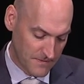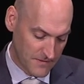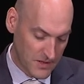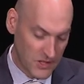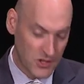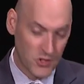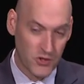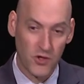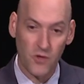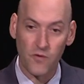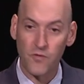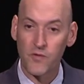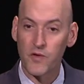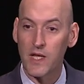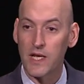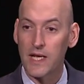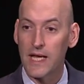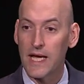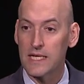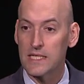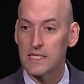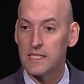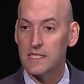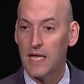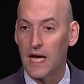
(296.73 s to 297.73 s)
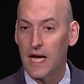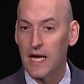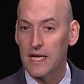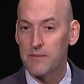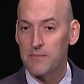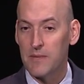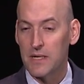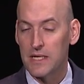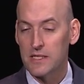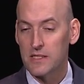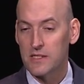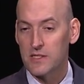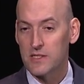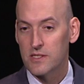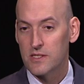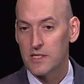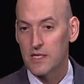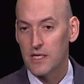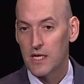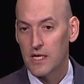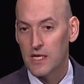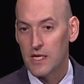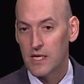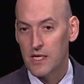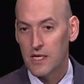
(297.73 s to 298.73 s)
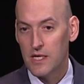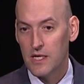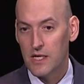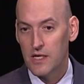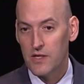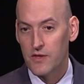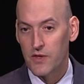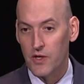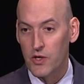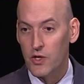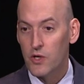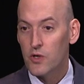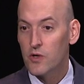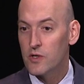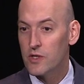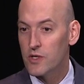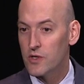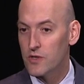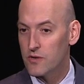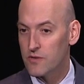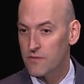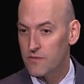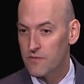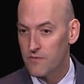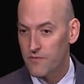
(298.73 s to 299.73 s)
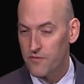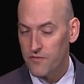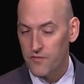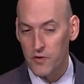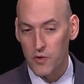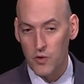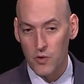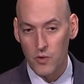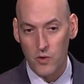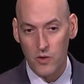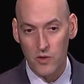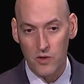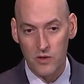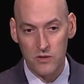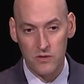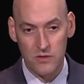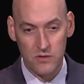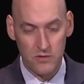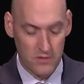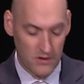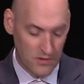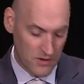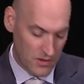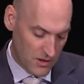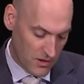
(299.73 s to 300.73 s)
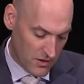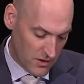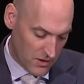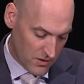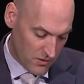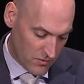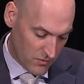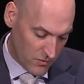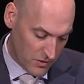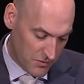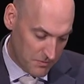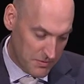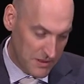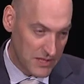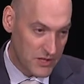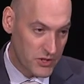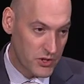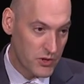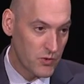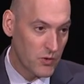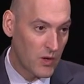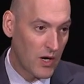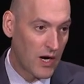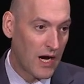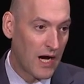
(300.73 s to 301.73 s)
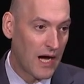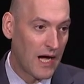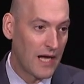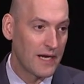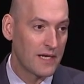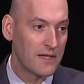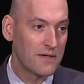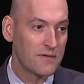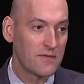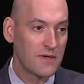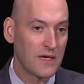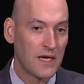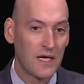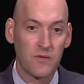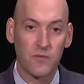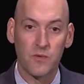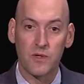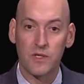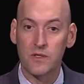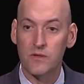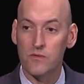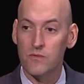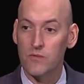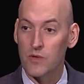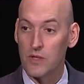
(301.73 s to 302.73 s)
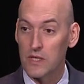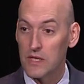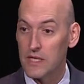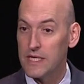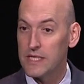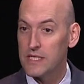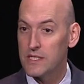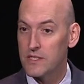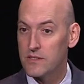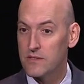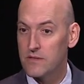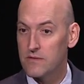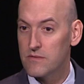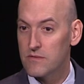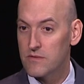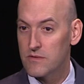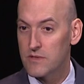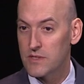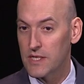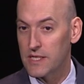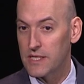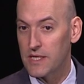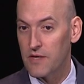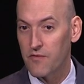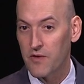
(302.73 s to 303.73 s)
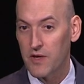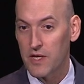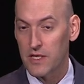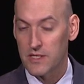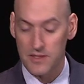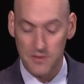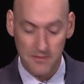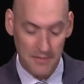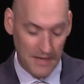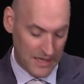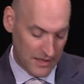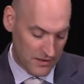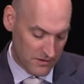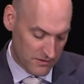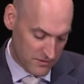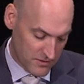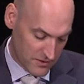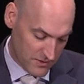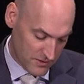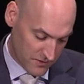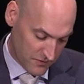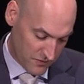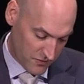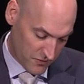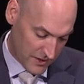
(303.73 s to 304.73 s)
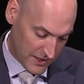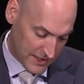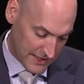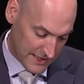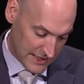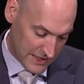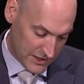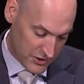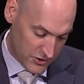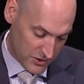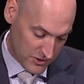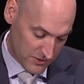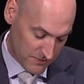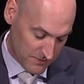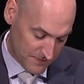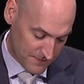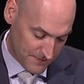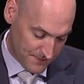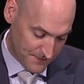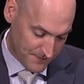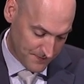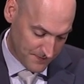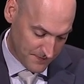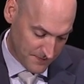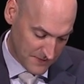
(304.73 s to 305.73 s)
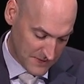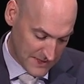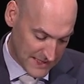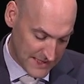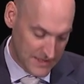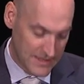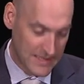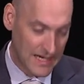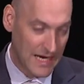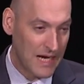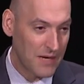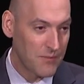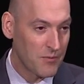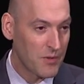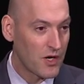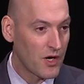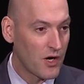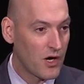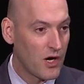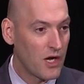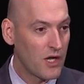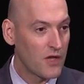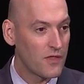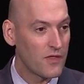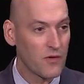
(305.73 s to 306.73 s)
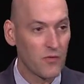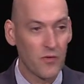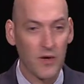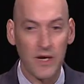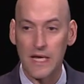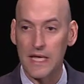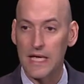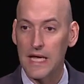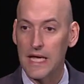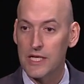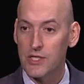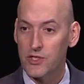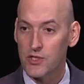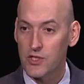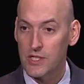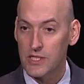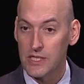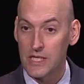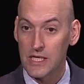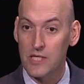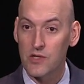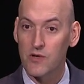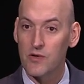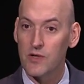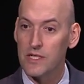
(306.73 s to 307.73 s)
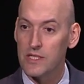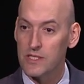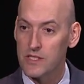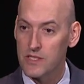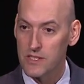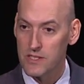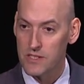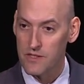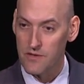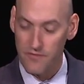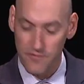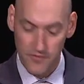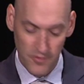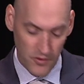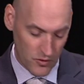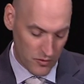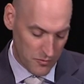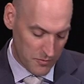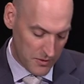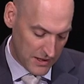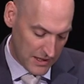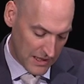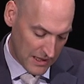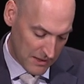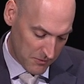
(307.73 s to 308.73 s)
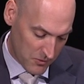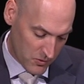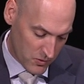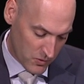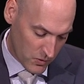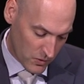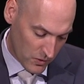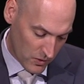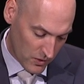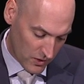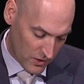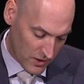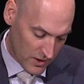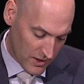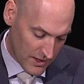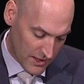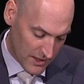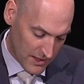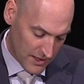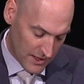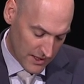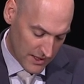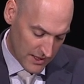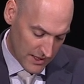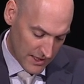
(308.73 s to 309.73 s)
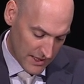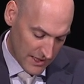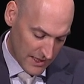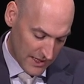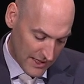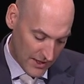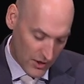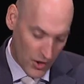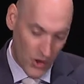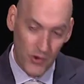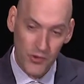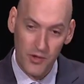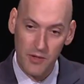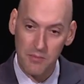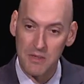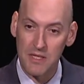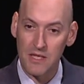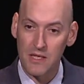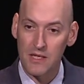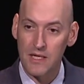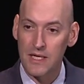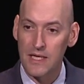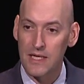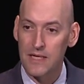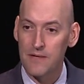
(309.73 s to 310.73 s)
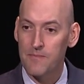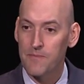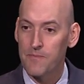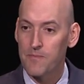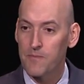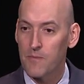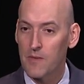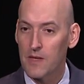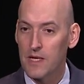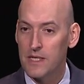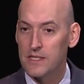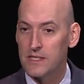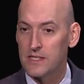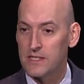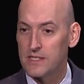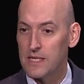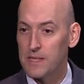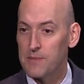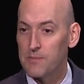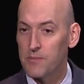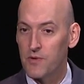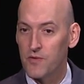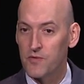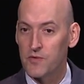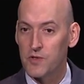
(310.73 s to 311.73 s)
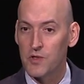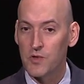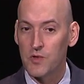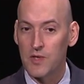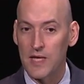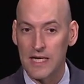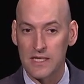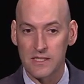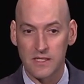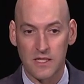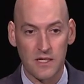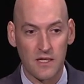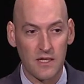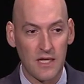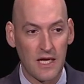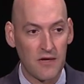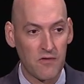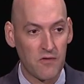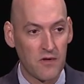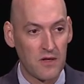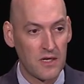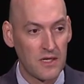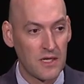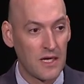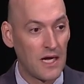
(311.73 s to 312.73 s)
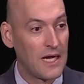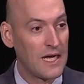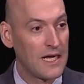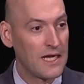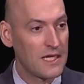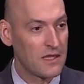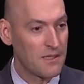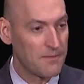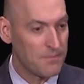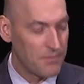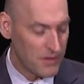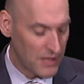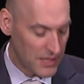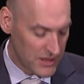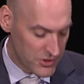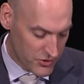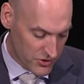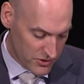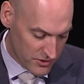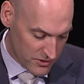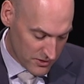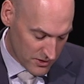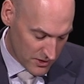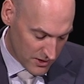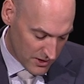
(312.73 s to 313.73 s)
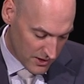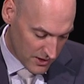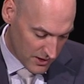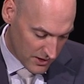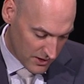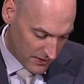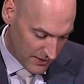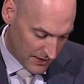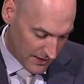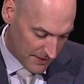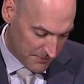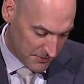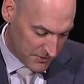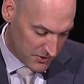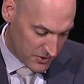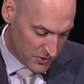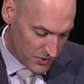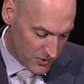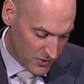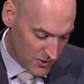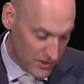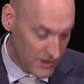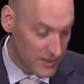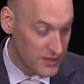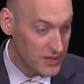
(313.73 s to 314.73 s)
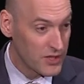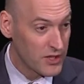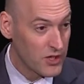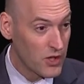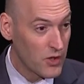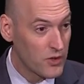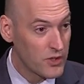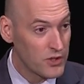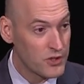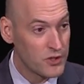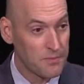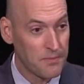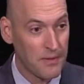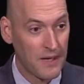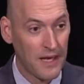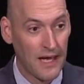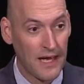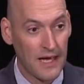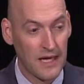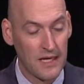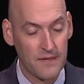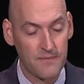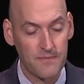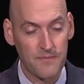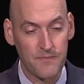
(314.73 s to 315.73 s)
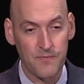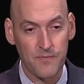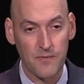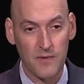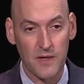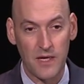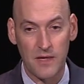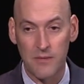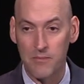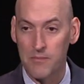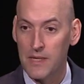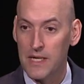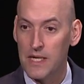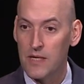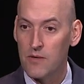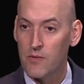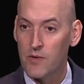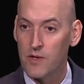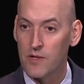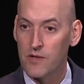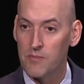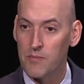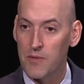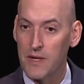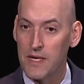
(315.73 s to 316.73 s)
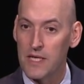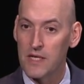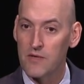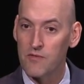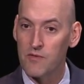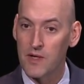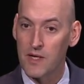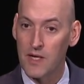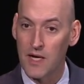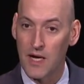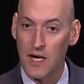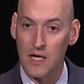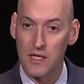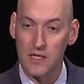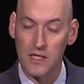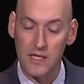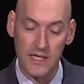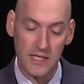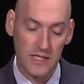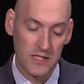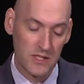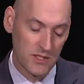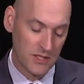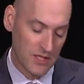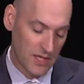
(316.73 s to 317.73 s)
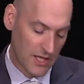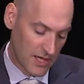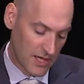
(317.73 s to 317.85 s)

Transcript: So for the next 9 months, the nuclear fuel would be too hot and would release significant amounts of radiation. As time went on, the radiation decreased as the fuel became cooler, and ultimately, in December of 2011, I had the pleasure and the opportunity to go to Japan and meet with many of the colleagues